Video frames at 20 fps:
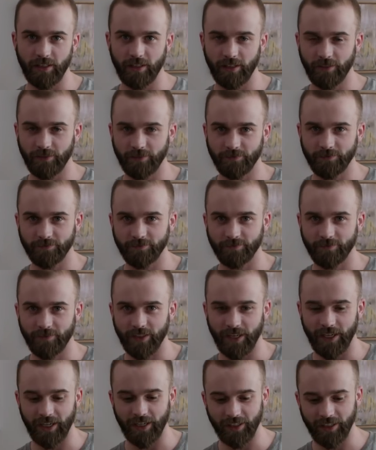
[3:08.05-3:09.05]

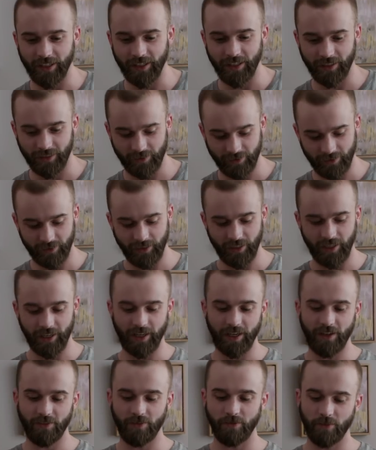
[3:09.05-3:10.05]
So I click, then I
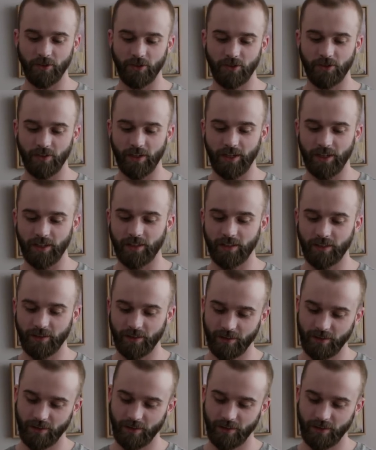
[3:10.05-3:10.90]
give him a treat,